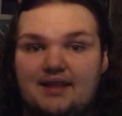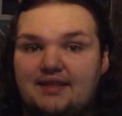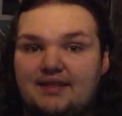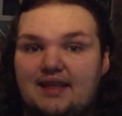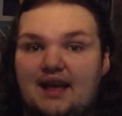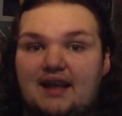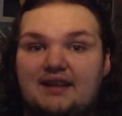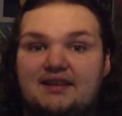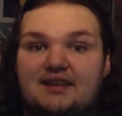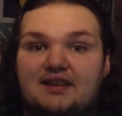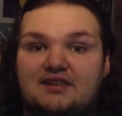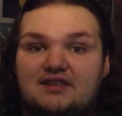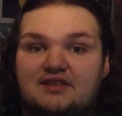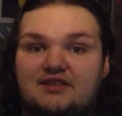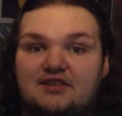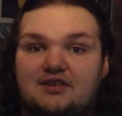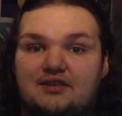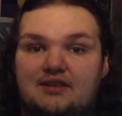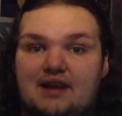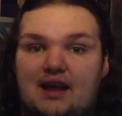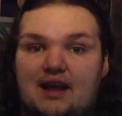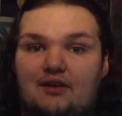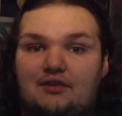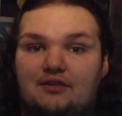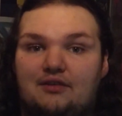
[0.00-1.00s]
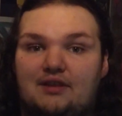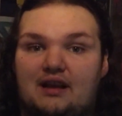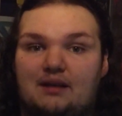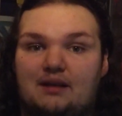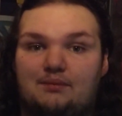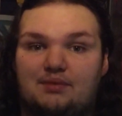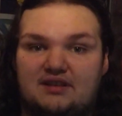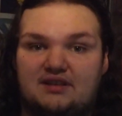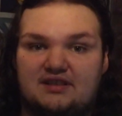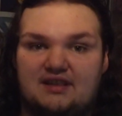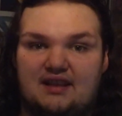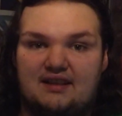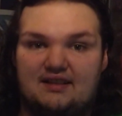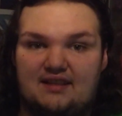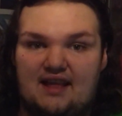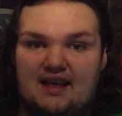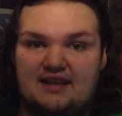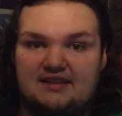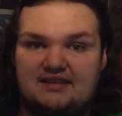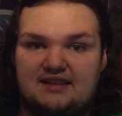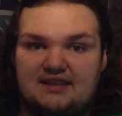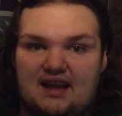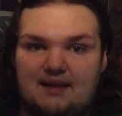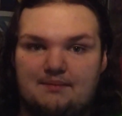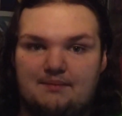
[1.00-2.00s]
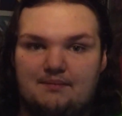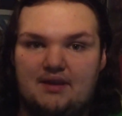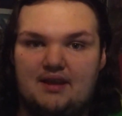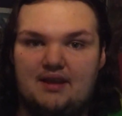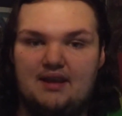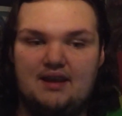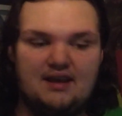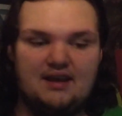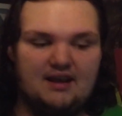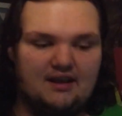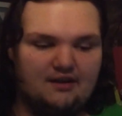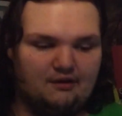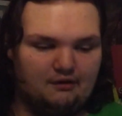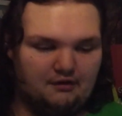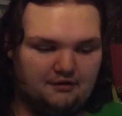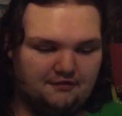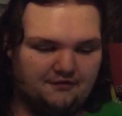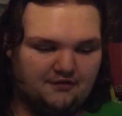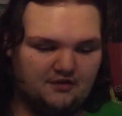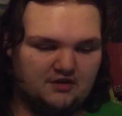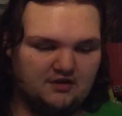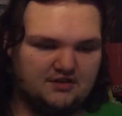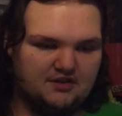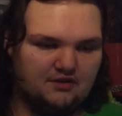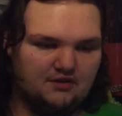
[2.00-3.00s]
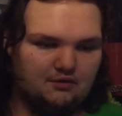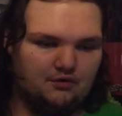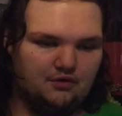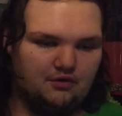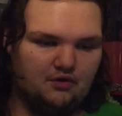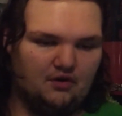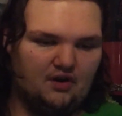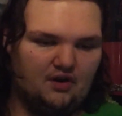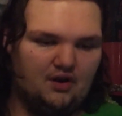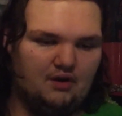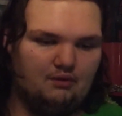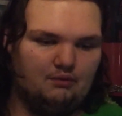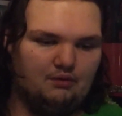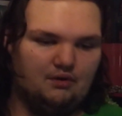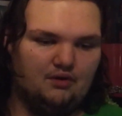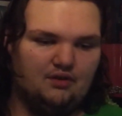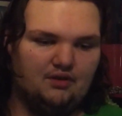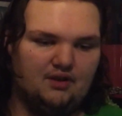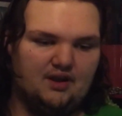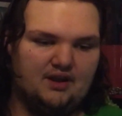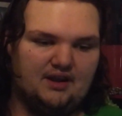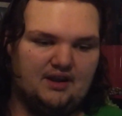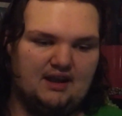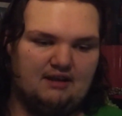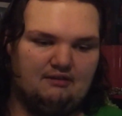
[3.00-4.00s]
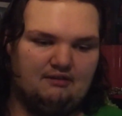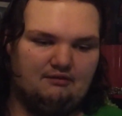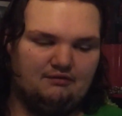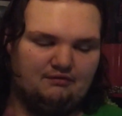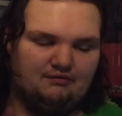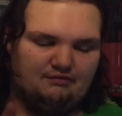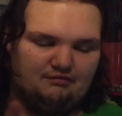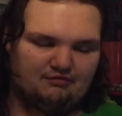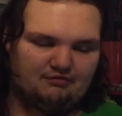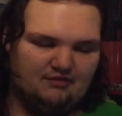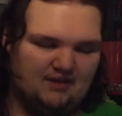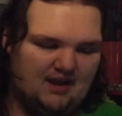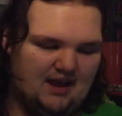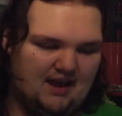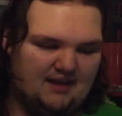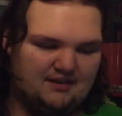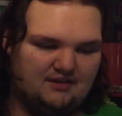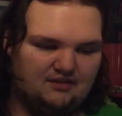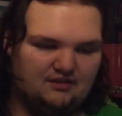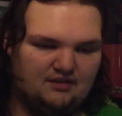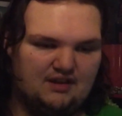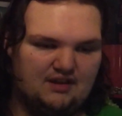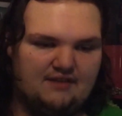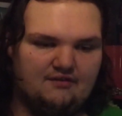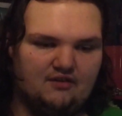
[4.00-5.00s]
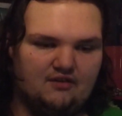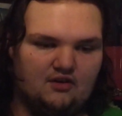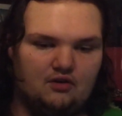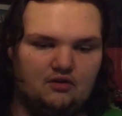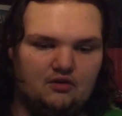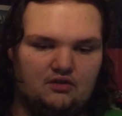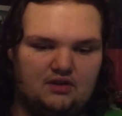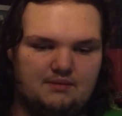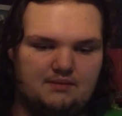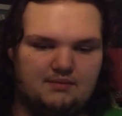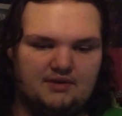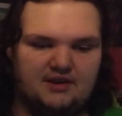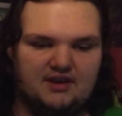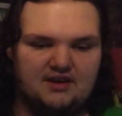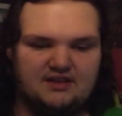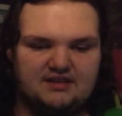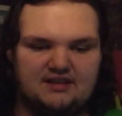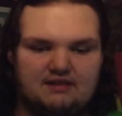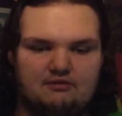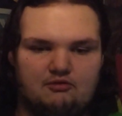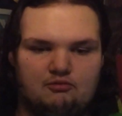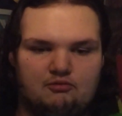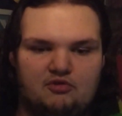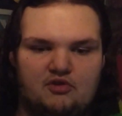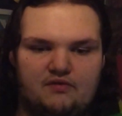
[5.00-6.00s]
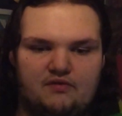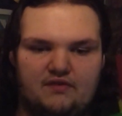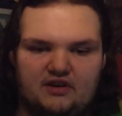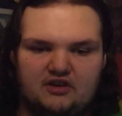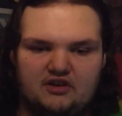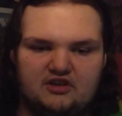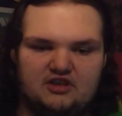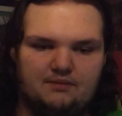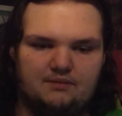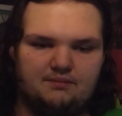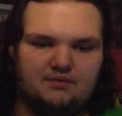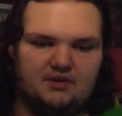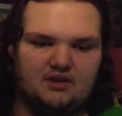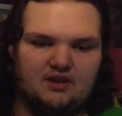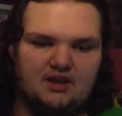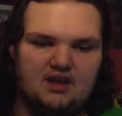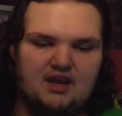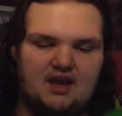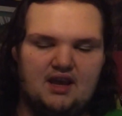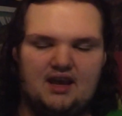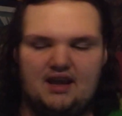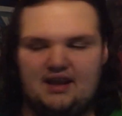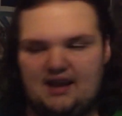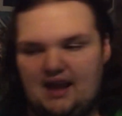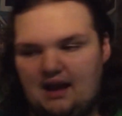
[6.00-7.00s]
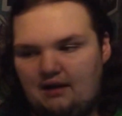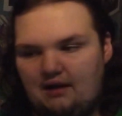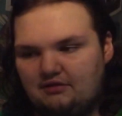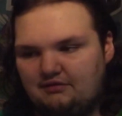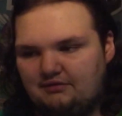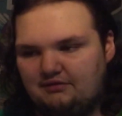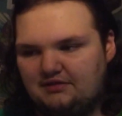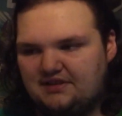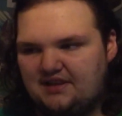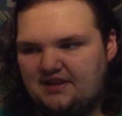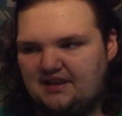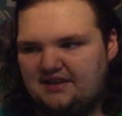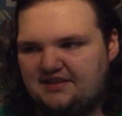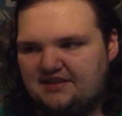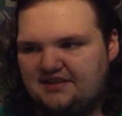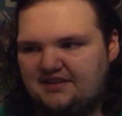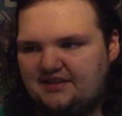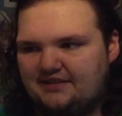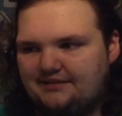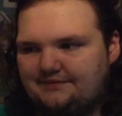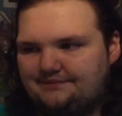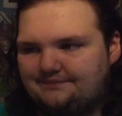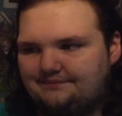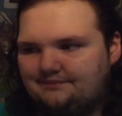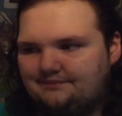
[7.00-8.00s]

that it doesn't turn out like a bus like last time. It was first Illinois, where like I had to leave early because they were moving or something. Now it was this.